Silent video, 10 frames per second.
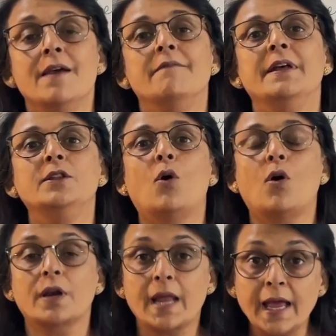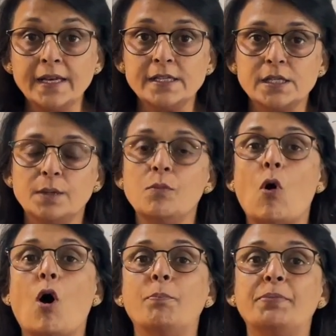when the organism
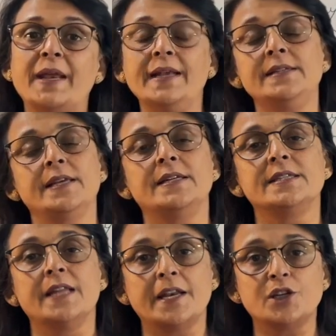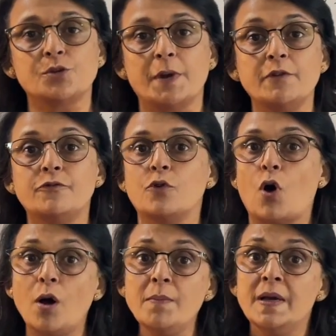obtains its nourishment
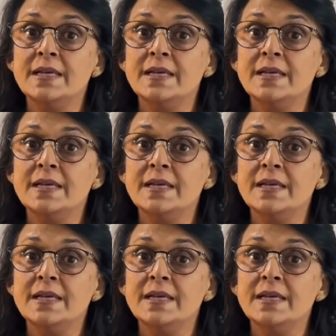from